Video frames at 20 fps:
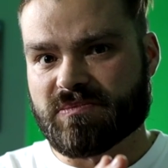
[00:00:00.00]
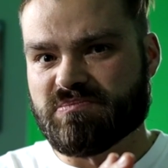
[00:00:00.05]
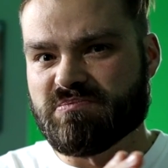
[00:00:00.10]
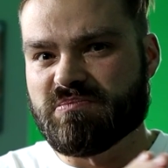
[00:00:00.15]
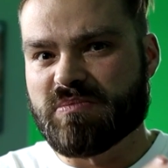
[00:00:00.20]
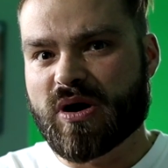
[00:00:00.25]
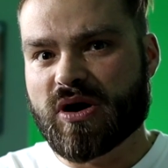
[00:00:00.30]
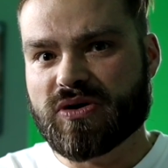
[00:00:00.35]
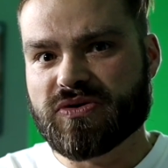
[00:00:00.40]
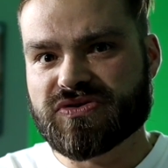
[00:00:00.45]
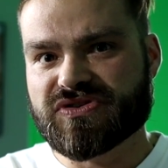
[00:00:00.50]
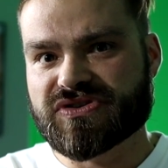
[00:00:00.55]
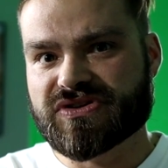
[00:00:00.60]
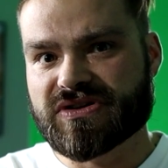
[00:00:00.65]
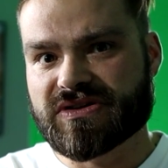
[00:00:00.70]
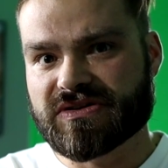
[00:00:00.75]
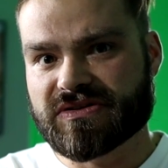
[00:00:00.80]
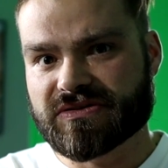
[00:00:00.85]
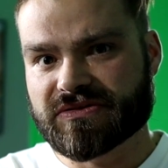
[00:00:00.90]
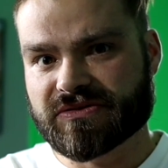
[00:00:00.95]

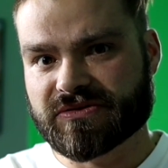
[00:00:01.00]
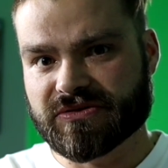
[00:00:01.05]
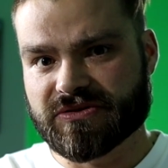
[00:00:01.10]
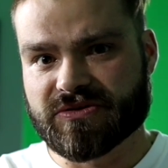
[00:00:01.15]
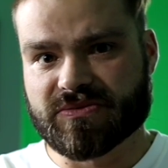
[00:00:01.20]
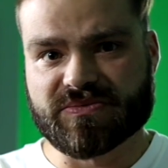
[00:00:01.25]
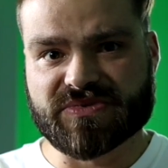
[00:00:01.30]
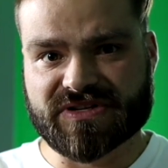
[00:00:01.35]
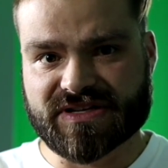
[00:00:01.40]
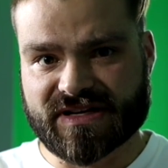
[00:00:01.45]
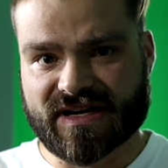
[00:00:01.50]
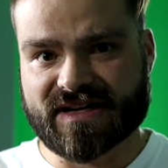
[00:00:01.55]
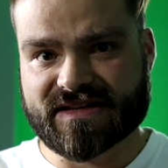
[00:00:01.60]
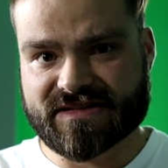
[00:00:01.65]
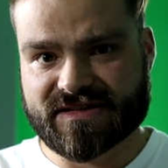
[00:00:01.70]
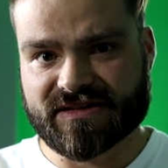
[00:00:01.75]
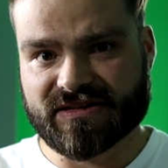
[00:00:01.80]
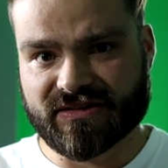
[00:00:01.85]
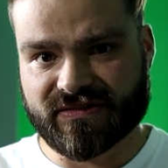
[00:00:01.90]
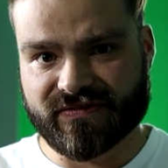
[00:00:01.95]
Most groups that I
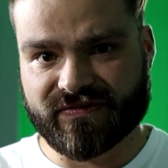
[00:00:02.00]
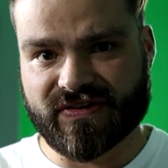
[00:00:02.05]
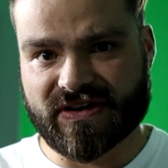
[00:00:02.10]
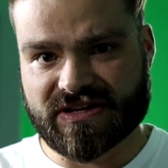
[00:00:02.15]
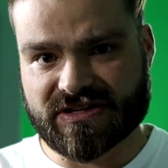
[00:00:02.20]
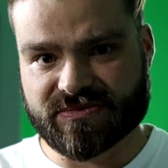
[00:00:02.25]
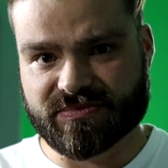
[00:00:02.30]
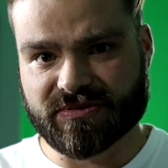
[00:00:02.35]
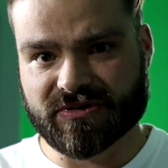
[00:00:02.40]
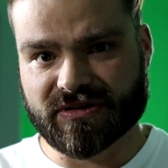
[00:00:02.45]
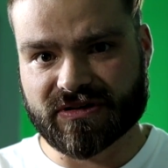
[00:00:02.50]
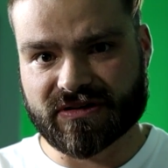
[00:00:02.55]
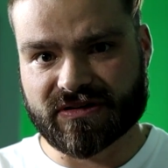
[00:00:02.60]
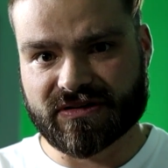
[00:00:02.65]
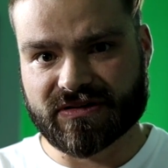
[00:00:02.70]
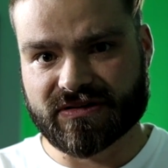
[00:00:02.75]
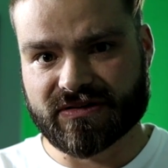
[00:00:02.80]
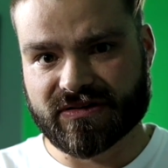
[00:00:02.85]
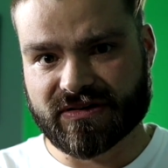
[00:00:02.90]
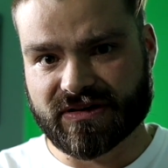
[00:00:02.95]
see on Facebook
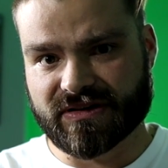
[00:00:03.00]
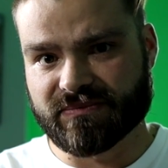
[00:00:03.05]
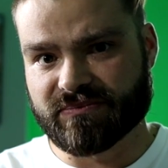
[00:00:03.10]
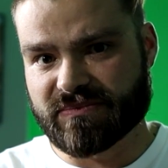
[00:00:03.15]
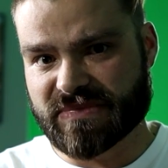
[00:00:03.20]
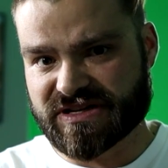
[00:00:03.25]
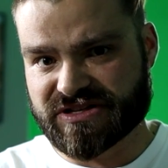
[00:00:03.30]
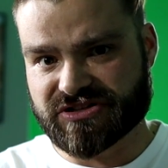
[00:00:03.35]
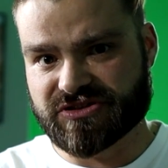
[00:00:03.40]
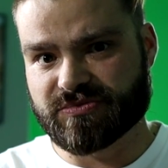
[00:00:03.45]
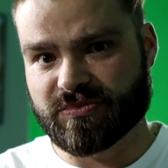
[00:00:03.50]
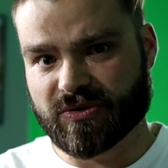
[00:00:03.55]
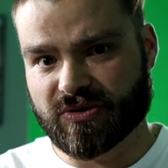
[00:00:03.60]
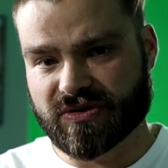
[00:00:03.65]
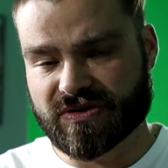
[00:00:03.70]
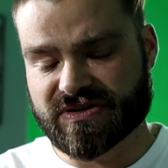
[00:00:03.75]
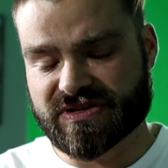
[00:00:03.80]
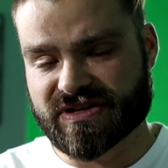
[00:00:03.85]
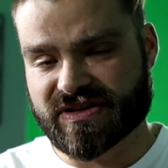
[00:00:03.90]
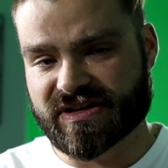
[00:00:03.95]
and message
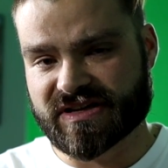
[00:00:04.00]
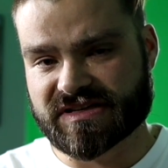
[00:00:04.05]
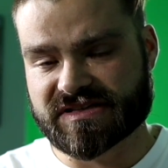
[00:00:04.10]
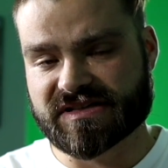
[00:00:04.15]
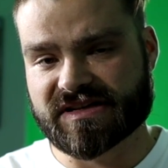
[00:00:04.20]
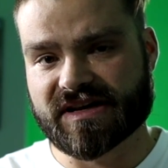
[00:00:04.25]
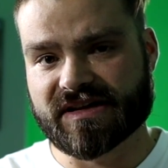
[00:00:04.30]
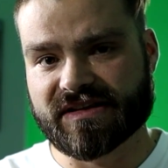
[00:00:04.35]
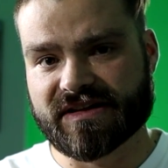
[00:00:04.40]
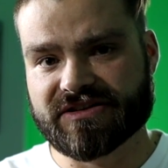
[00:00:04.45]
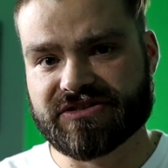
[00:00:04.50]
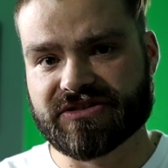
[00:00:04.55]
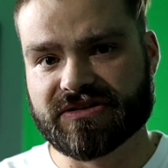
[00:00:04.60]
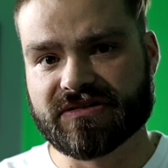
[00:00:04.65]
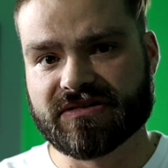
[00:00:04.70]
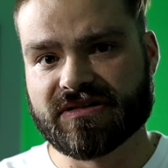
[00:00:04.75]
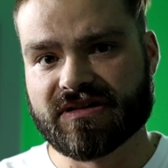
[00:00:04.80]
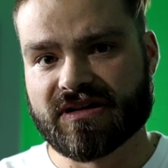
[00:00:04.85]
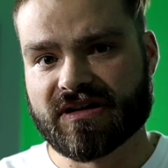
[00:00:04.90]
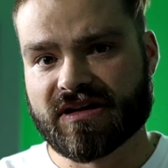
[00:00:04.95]
boards and things of that
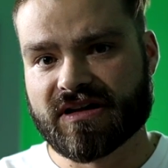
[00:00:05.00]
nature,